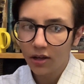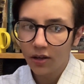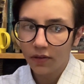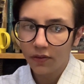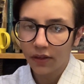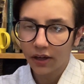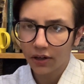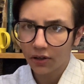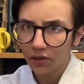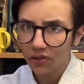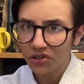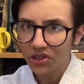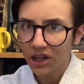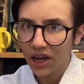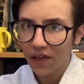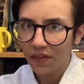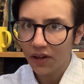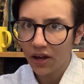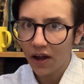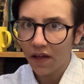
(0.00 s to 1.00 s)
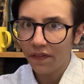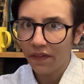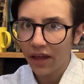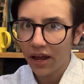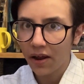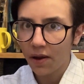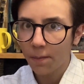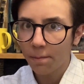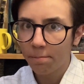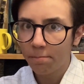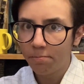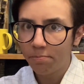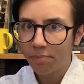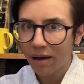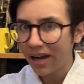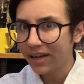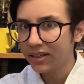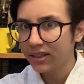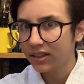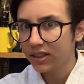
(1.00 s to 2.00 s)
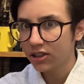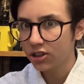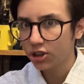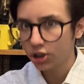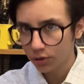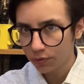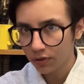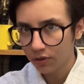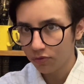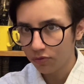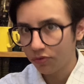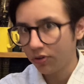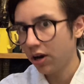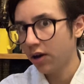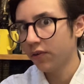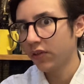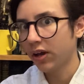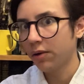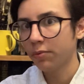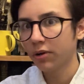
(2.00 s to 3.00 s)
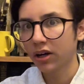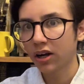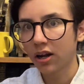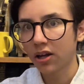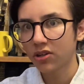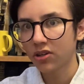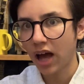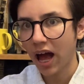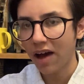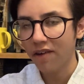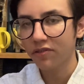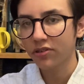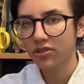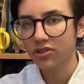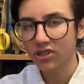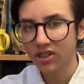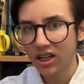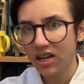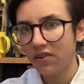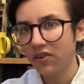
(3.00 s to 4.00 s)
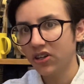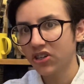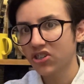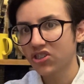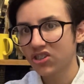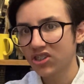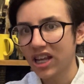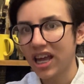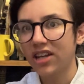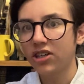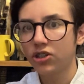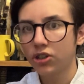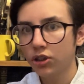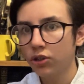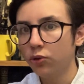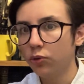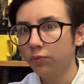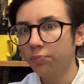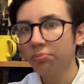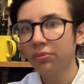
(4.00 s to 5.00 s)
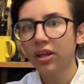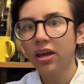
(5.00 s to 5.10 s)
They got together and they bandied it to and fro. They were going to have a serious set to.